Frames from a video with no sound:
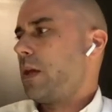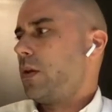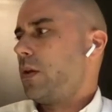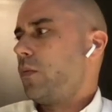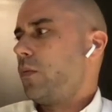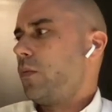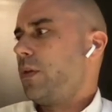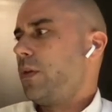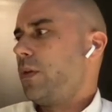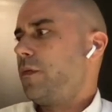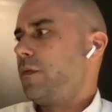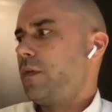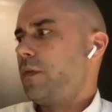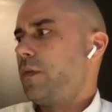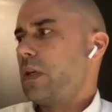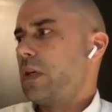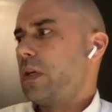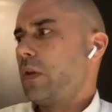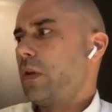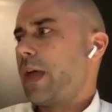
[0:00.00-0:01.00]
We
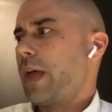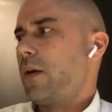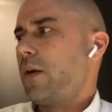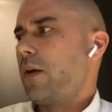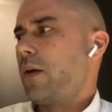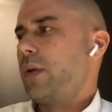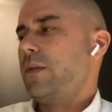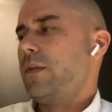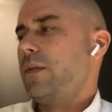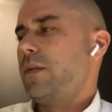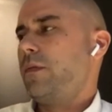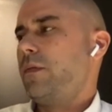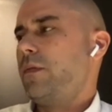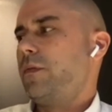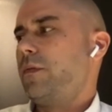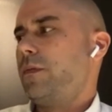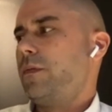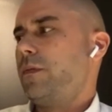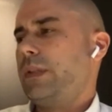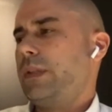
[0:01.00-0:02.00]
feel that we've
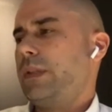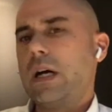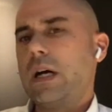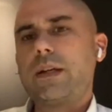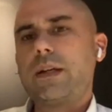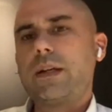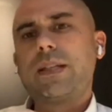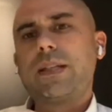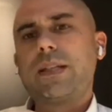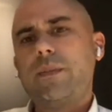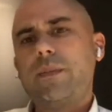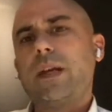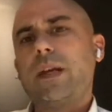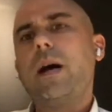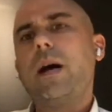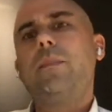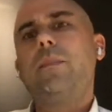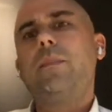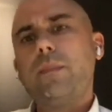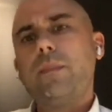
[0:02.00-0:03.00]
dug something
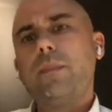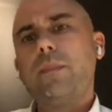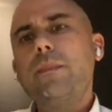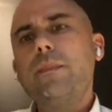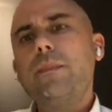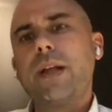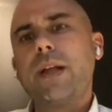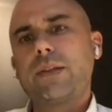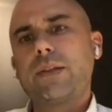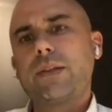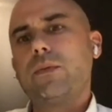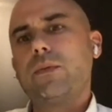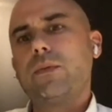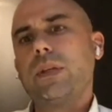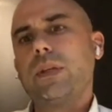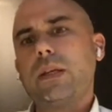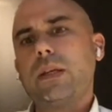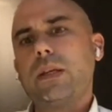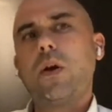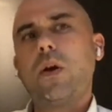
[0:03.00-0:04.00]
up that's
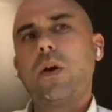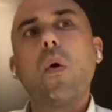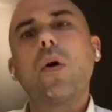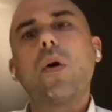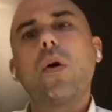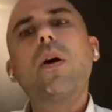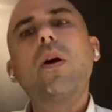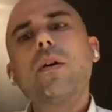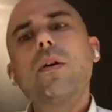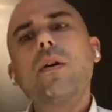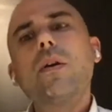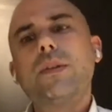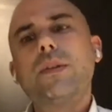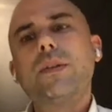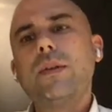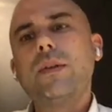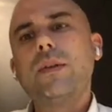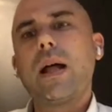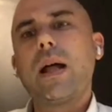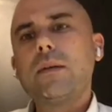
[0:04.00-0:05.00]
really core
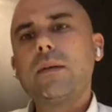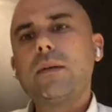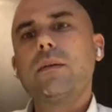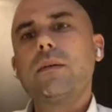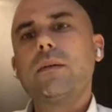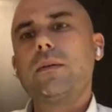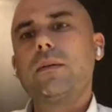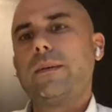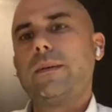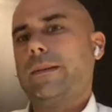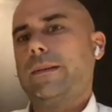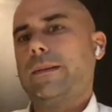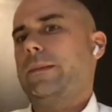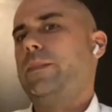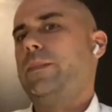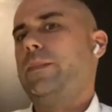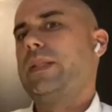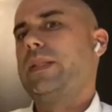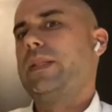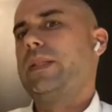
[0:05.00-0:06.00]
to that
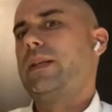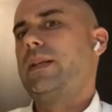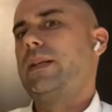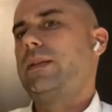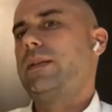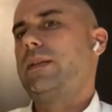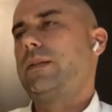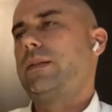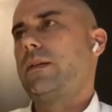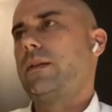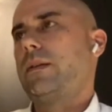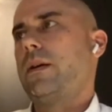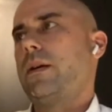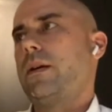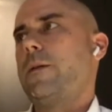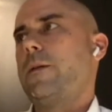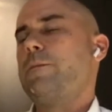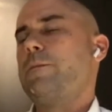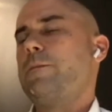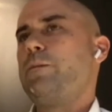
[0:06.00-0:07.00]
business,
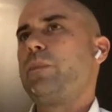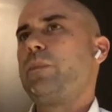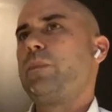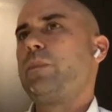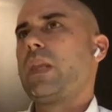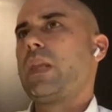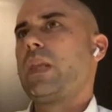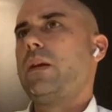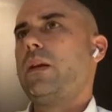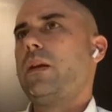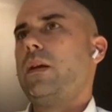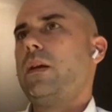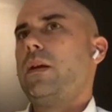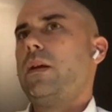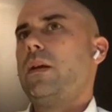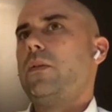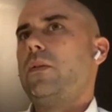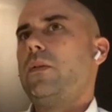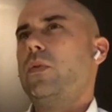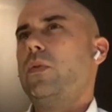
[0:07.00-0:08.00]

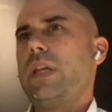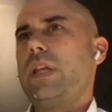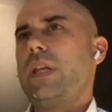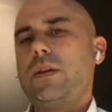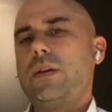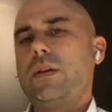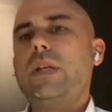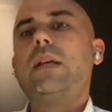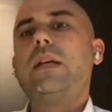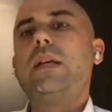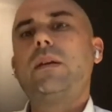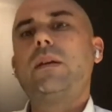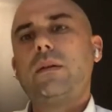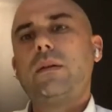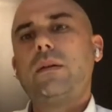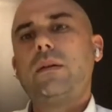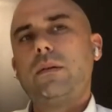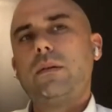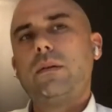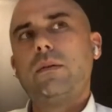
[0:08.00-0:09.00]
really
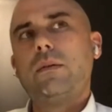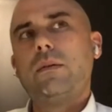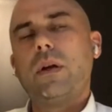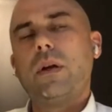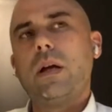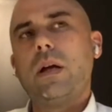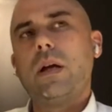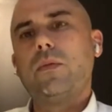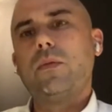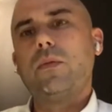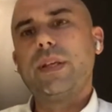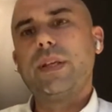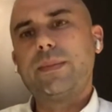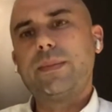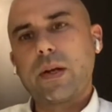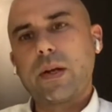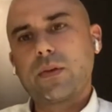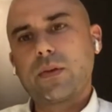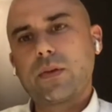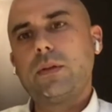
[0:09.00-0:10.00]
unique, really
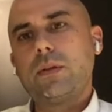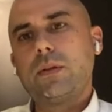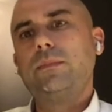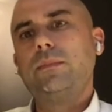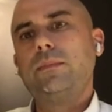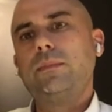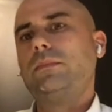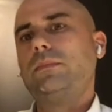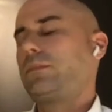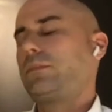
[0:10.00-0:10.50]
special.